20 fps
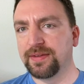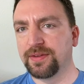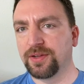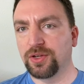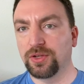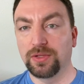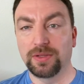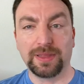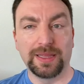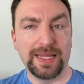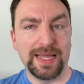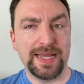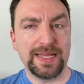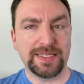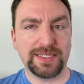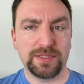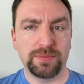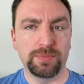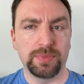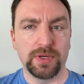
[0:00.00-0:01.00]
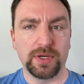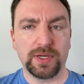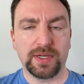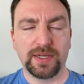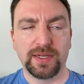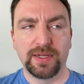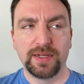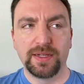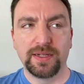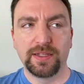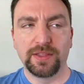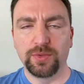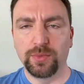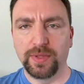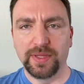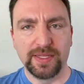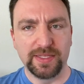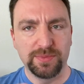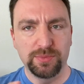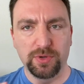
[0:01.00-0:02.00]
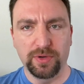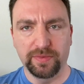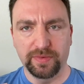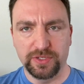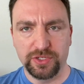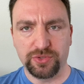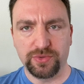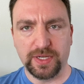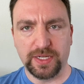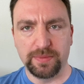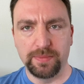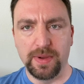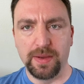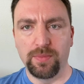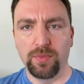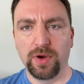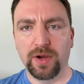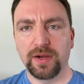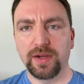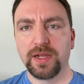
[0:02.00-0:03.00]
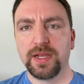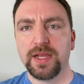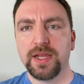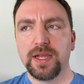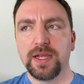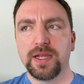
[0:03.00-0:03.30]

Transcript: her last book, the one that's more of a strict memoir.